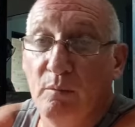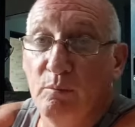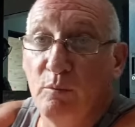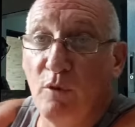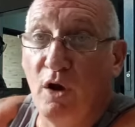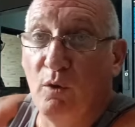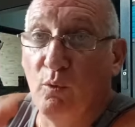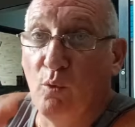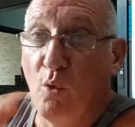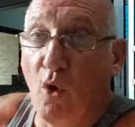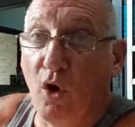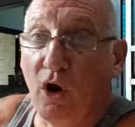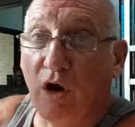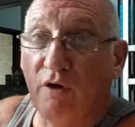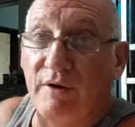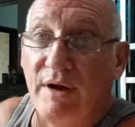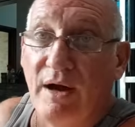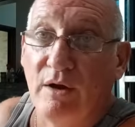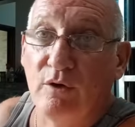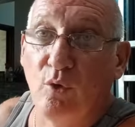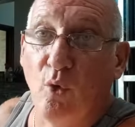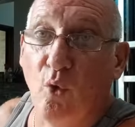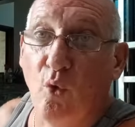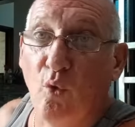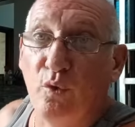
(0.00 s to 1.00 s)
my walk
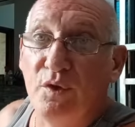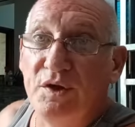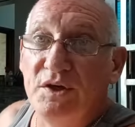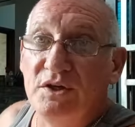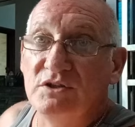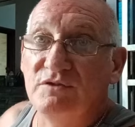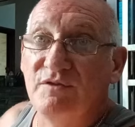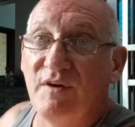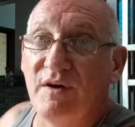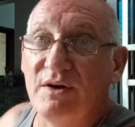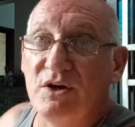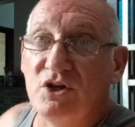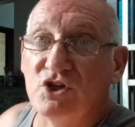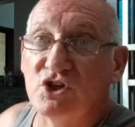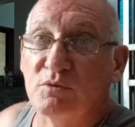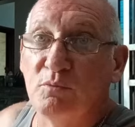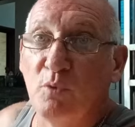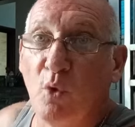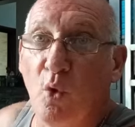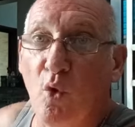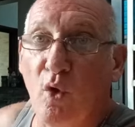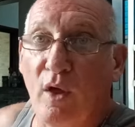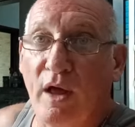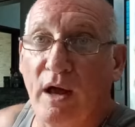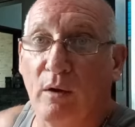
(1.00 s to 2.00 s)
around, all these very
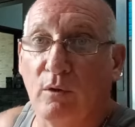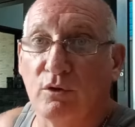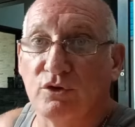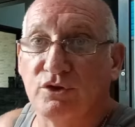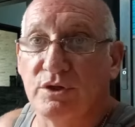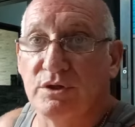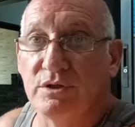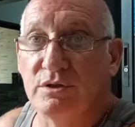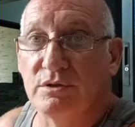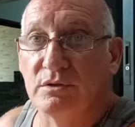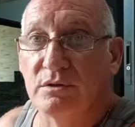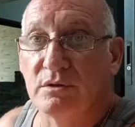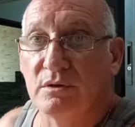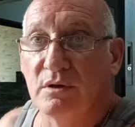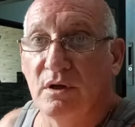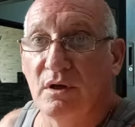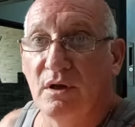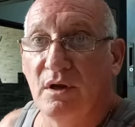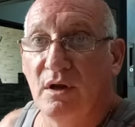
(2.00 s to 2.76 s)
small houses,